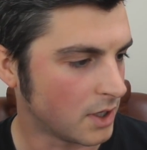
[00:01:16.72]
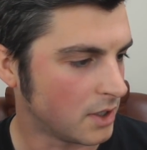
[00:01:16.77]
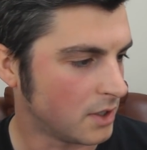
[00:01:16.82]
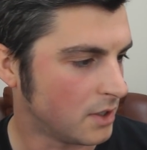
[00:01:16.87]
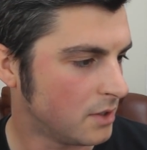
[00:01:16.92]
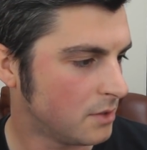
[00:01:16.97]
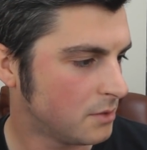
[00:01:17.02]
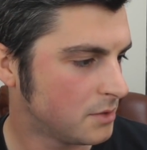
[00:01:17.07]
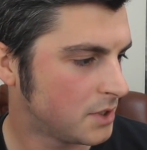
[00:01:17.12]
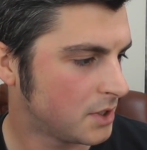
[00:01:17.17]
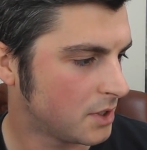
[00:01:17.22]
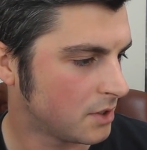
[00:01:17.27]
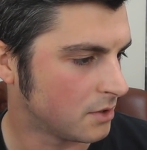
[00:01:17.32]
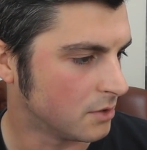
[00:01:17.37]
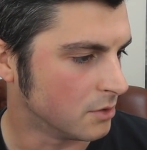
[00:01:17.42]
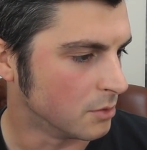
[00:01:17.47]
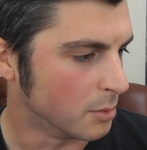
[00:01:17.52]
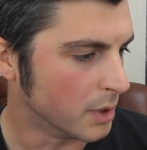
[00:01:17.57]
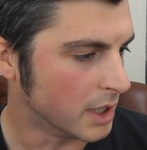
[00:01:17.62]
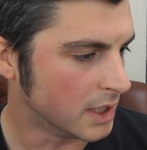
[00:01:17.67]

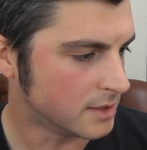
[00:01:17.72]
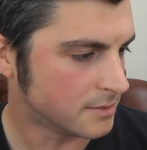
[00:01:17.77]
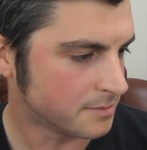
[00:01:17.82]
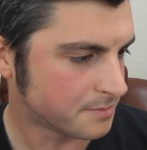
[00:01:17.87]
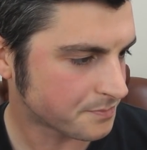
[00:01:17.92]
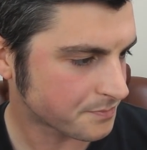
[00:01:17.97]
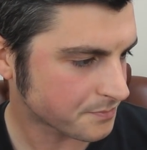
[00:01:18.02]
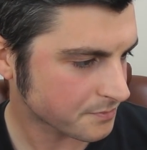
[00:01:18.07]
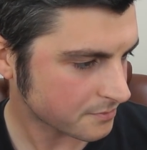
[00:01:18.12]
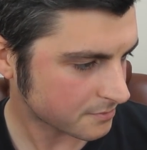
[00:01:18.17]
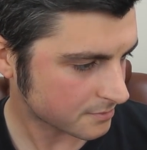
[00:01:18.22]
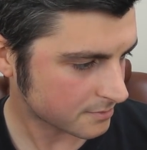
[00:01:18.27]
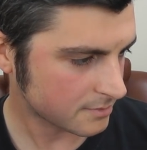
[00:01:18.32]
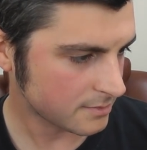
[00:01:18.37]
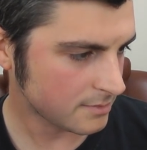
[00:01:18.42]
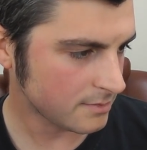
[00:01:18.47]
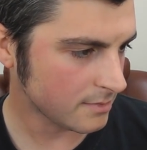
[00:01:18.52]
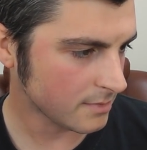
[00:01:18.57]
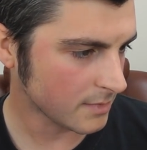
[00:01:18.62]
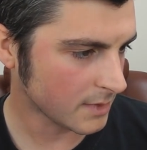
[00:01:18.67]
YouTube.
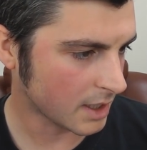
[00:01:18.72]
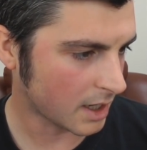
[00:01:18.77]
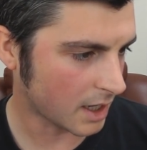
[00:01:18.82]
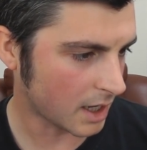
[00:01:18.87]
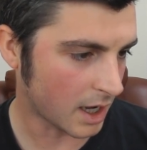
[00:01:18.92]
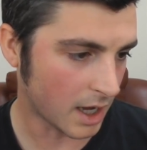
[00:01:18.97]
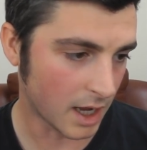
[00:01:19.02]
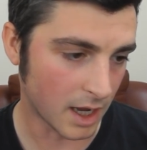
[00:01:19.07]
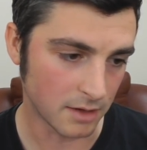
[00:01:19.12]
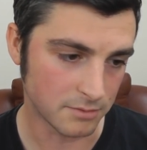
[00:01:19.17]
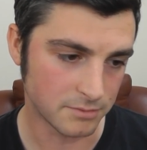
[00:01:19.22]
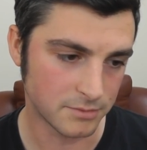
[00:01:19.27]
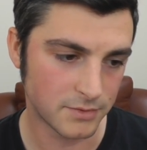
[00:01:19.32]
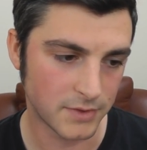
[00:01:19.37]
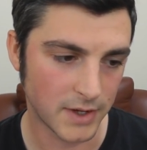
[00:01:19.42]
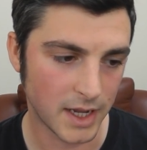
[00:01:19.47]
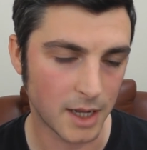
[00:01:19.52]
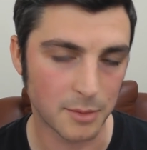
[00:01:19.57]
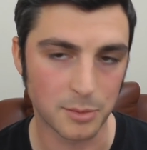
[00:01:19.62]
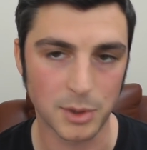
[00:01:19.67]

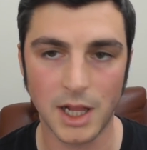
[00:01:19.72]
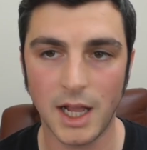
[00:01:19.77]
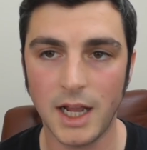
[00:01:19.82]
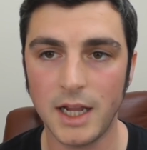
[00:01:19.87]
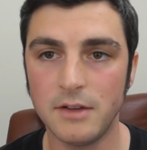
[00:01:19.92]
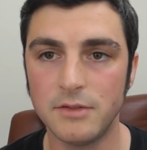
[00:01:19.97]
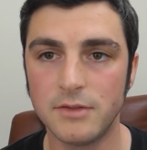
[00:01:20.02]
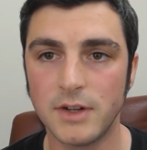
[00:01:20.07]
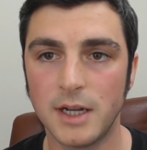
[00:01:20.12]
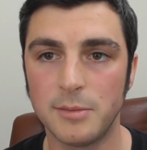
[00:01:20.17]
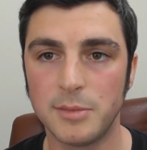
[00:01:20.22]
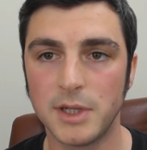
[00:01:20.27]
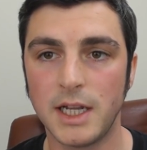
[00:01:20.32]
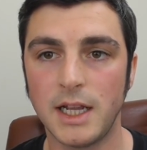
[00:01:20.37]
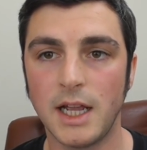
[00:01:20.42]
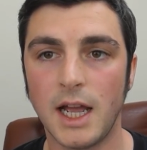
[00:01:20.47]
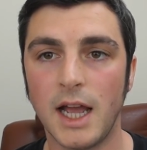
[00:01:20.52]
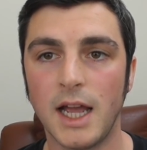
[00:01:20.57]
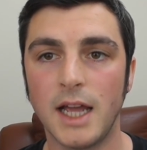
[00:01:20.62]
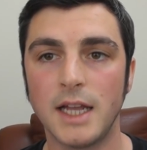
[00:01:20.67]
Fair
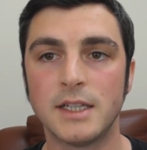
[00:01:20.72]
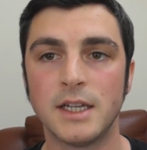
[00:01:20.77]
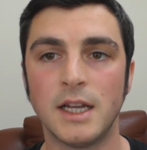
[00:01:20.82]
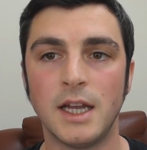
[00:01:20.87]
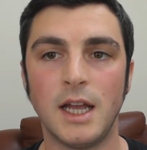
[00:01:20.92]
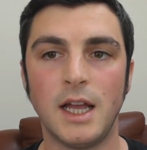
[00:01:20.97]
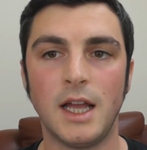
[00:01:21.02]
play, Ed.